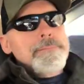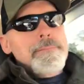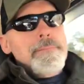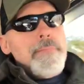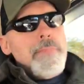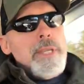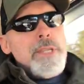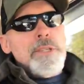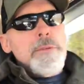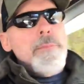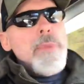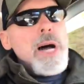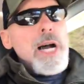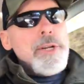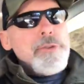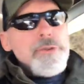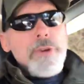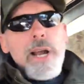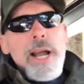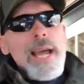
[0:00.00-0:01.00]
This
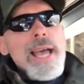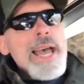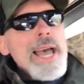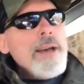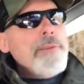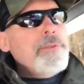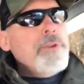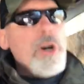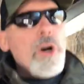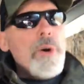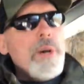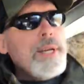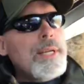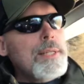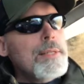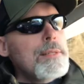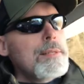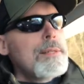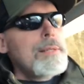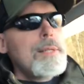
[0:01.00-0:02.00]
mantra I have going,
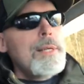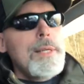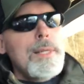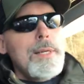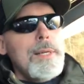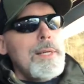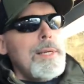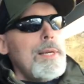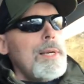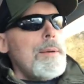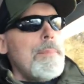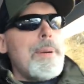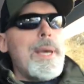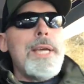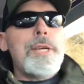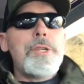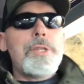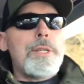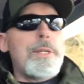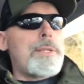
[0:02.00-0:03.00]

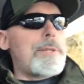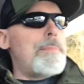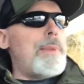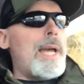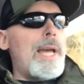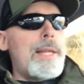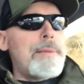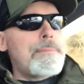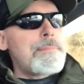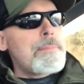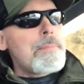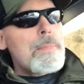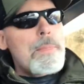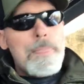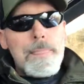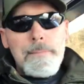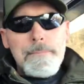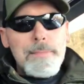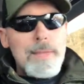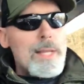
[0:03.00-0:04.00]
patience, man.
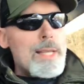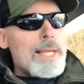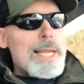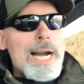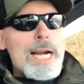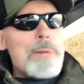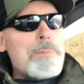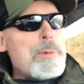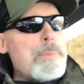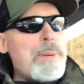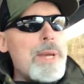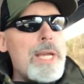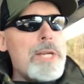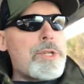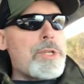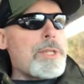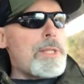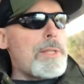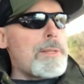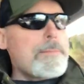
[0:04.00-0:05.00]
Got to be
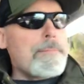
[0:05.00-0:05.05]
patient.